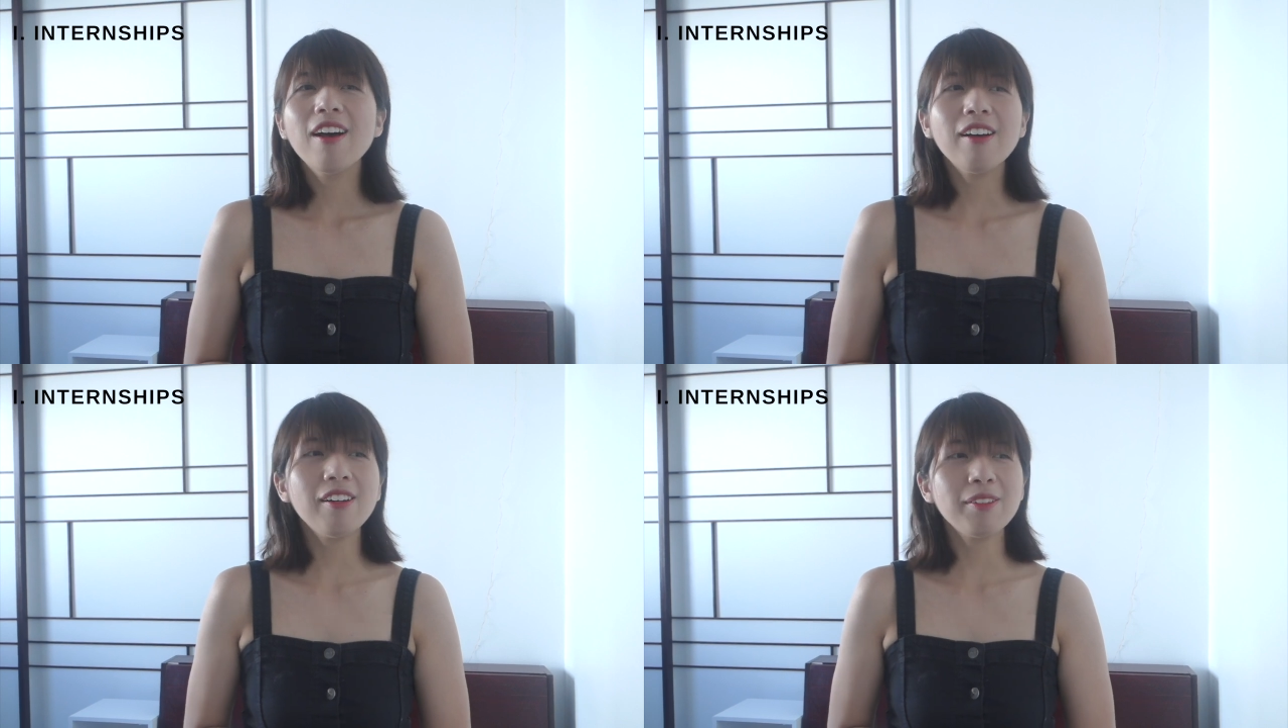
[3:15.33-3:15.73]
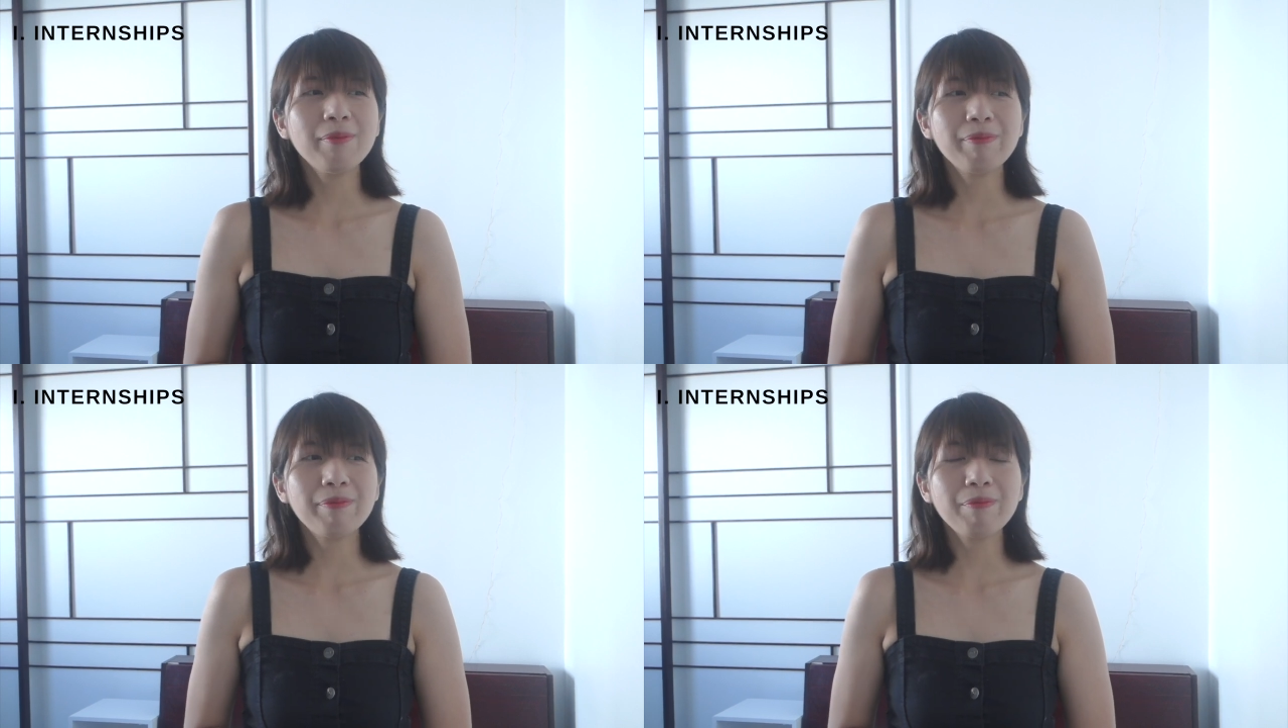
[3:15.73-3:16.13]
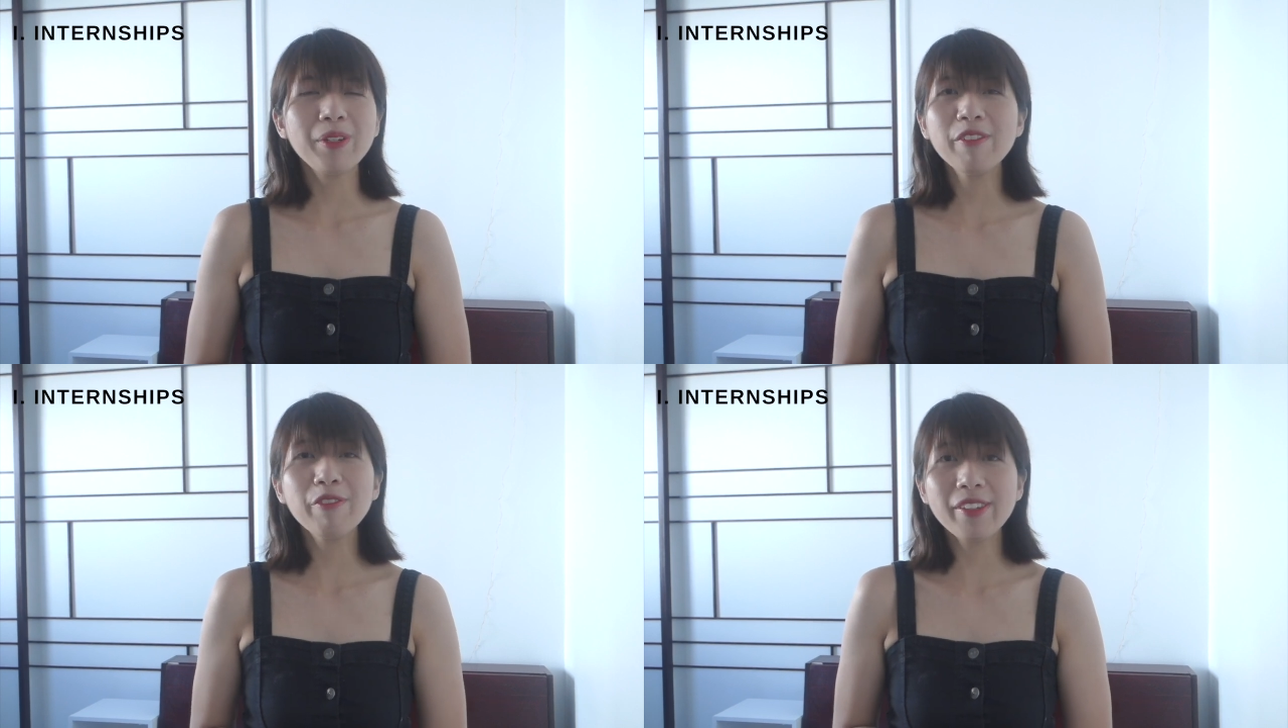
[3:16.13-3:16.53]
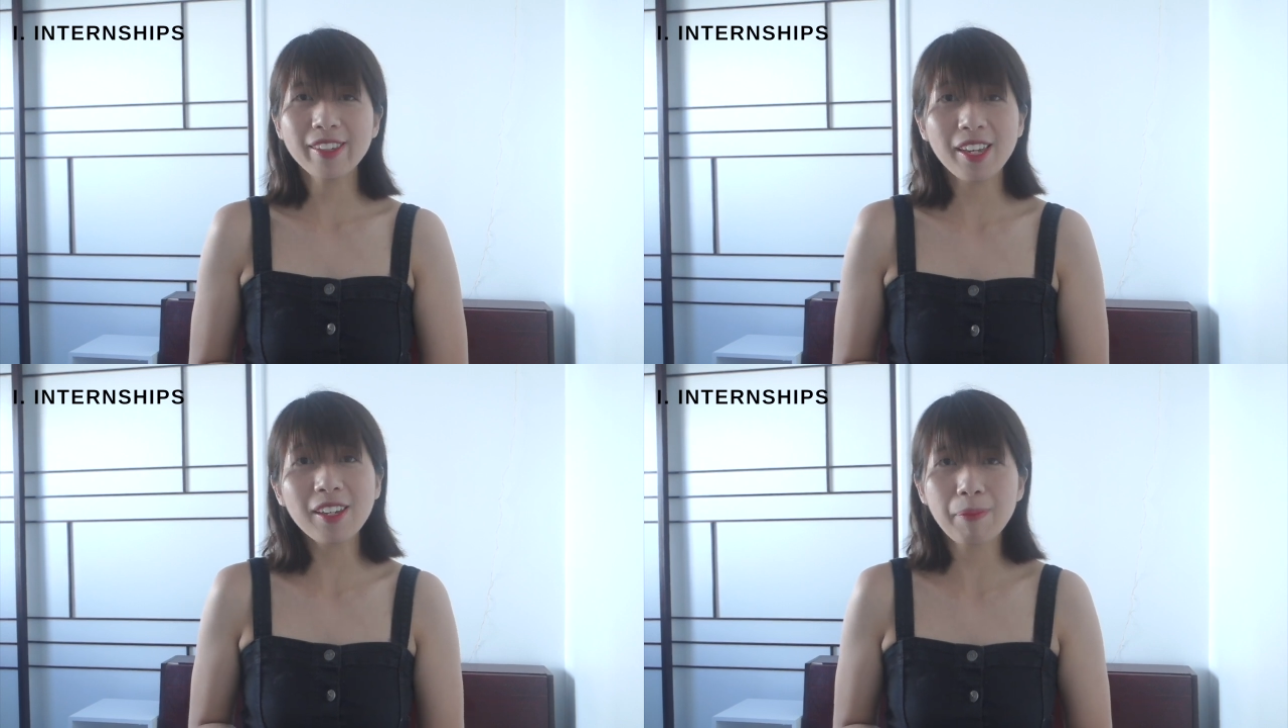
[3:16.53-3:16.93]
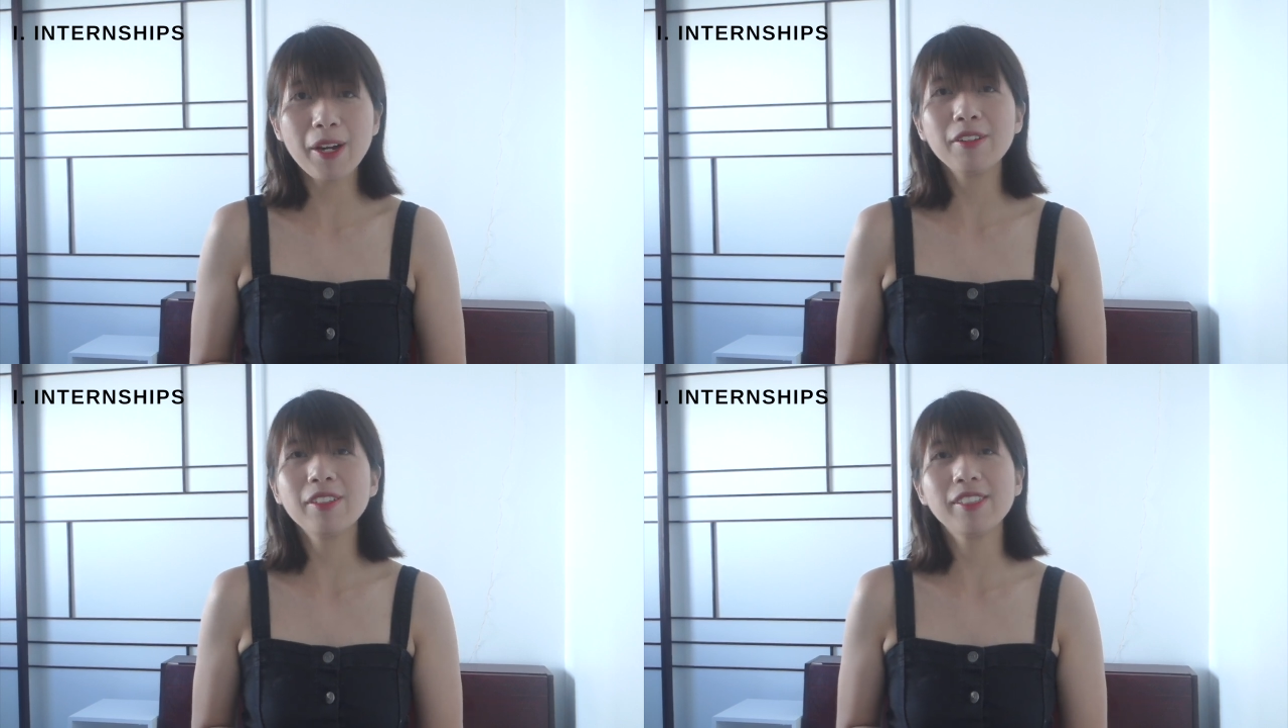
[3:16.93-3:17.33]
But if you think
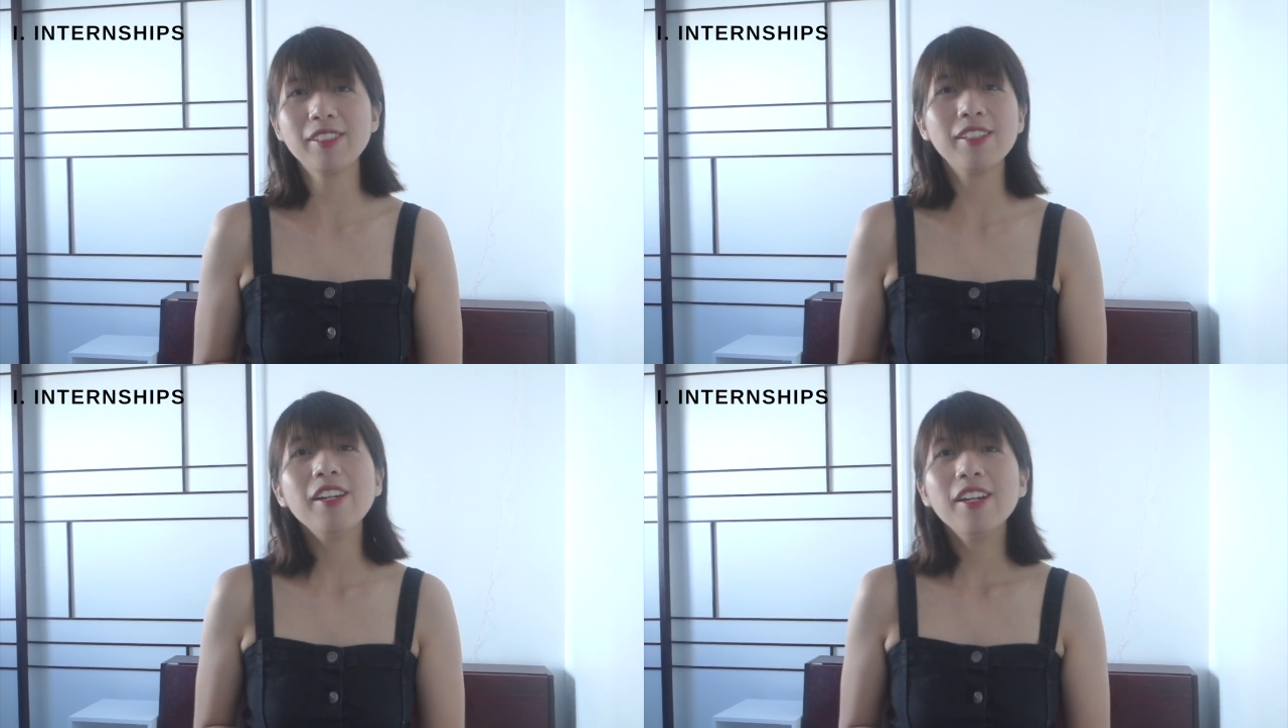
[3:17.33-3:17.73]
about it,